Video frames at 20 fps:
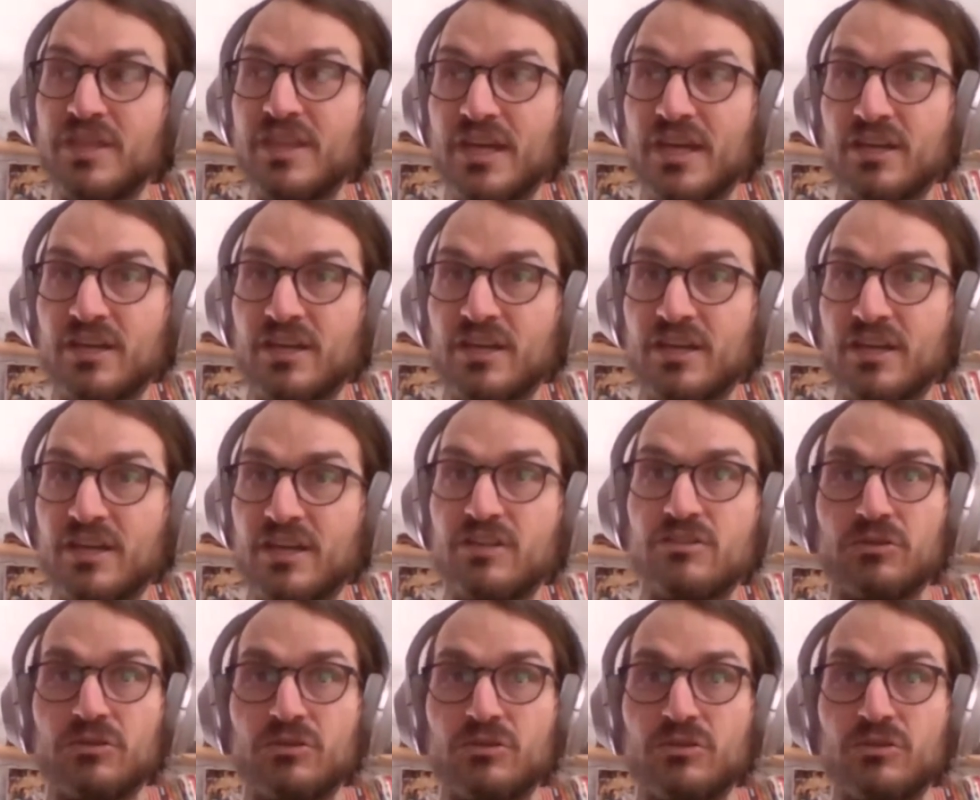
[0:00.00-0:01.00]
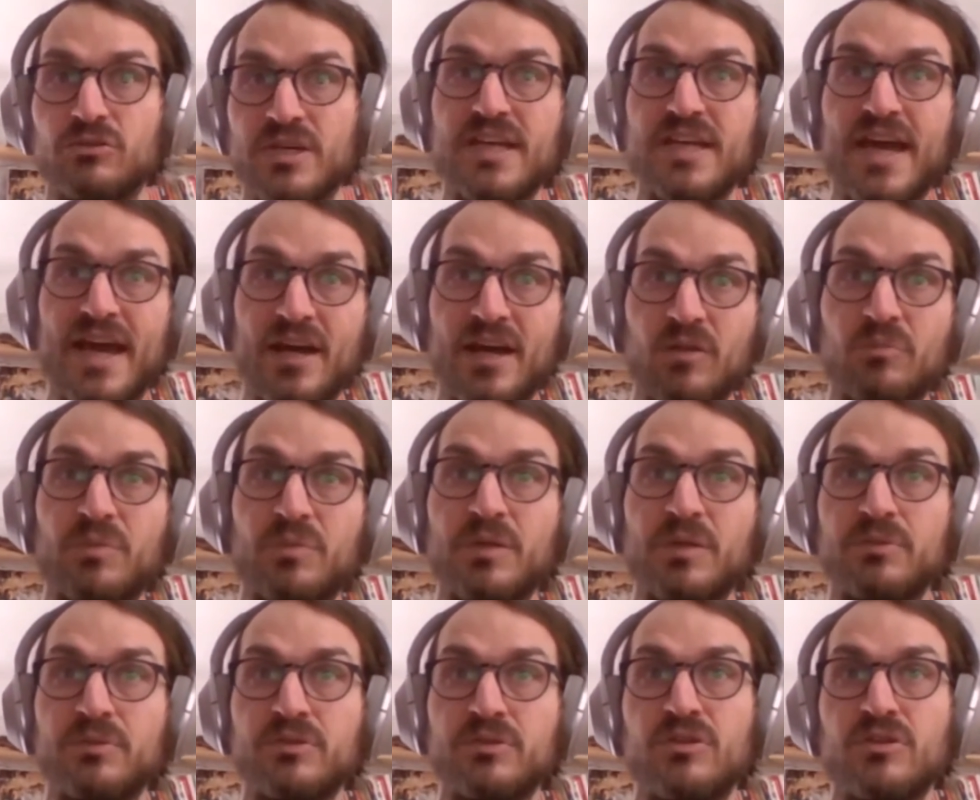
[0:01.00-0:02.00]
their controls to actually help
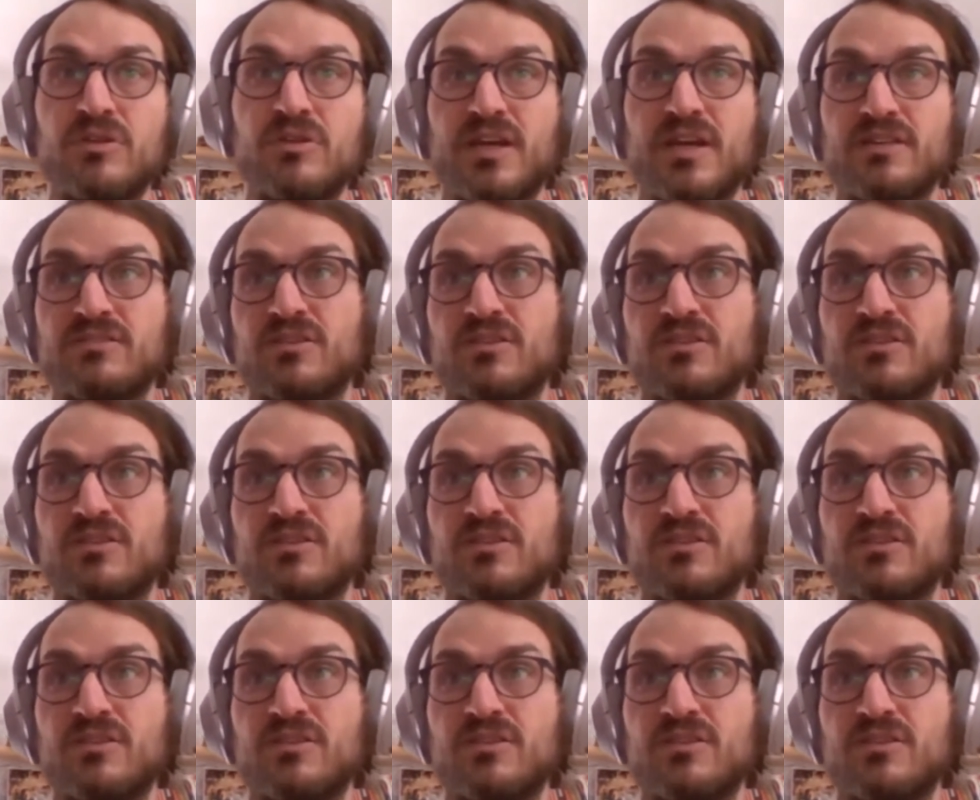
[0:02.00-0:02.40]
people do that.